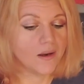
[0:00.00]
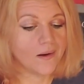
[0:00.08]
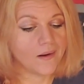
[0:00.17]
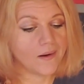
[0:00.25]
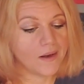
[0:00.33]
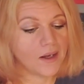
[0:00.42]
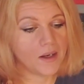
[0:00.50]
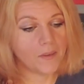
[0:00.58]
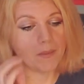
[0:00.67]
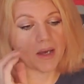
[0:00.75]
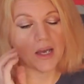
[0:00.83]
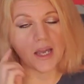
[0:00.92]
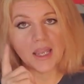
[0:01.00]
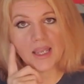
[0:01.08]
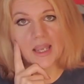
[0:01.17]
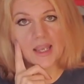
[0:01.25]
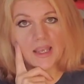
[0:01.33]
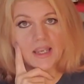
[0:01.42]
Um, I
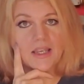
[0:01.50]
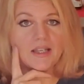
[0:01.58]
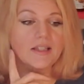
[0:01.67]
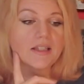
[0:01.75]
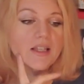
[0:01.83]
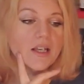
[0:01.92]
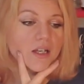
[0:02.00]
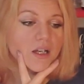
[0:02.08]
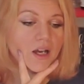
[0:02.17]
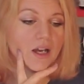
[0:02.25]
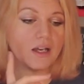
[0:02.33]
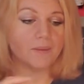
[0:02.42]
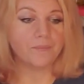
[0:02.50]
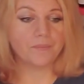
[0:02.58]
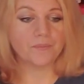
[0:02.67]
ate um,